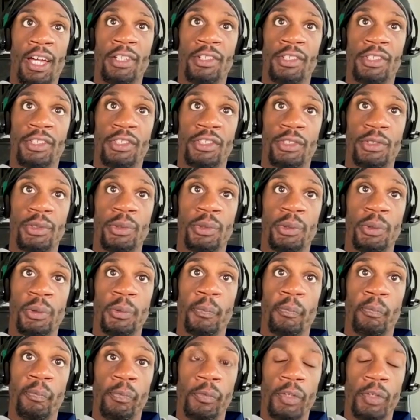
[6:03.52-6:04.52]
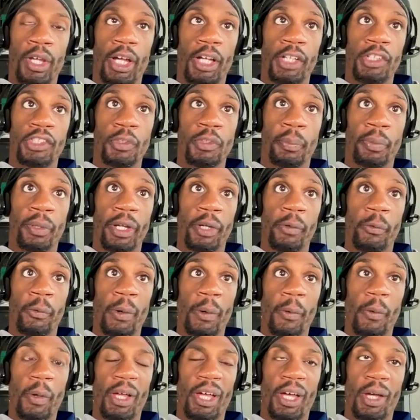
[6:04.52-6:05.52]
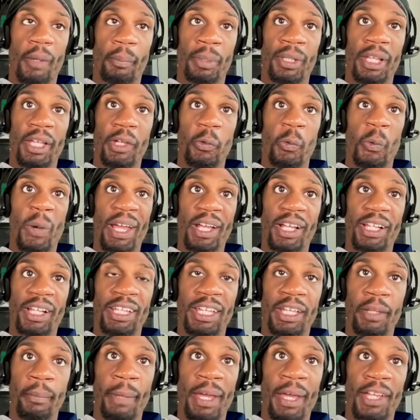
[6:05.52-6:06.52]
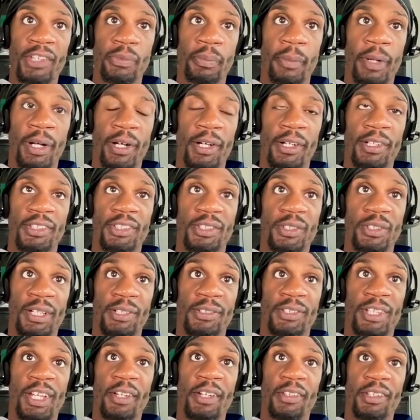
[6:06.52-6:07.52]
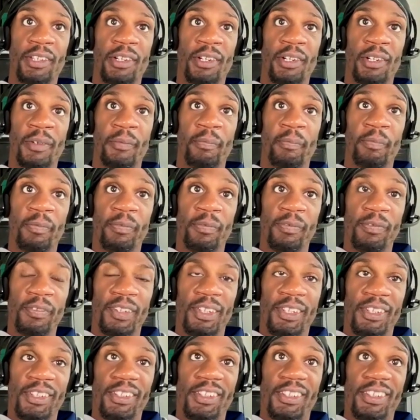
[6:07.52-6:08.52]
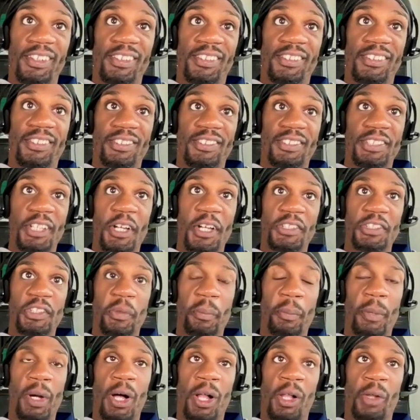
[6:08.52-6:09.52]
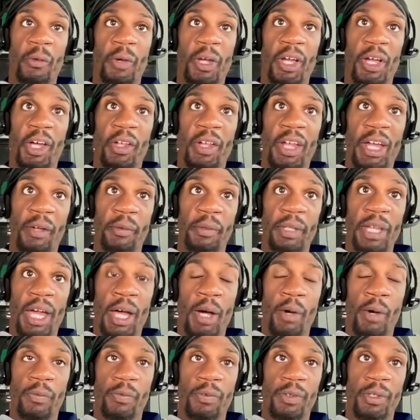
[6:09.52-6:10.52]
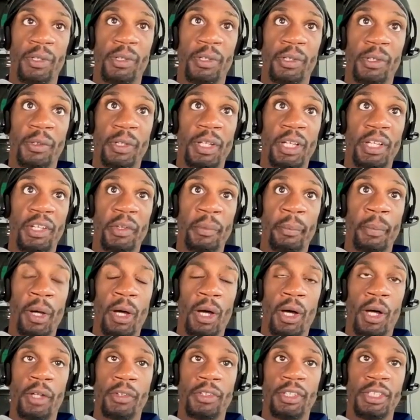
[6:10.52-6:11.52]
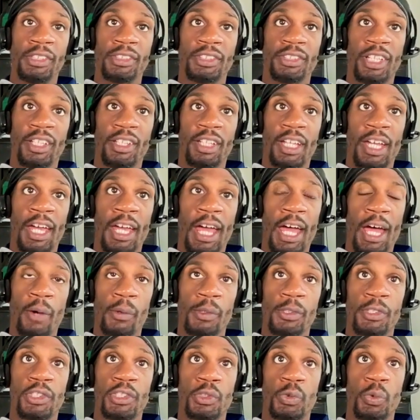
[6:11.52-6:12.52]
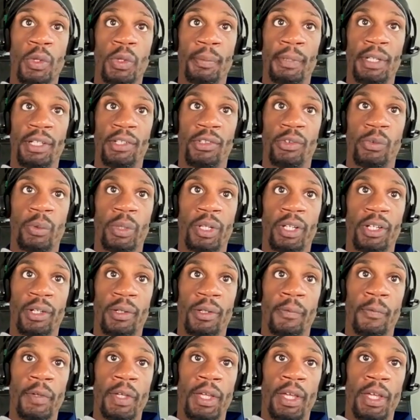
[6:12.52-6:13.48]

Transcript: used to play rec league baseball. So I was out there, tossing the ball around out in the outfield, hitting the ball, things like that. I was swimming as well.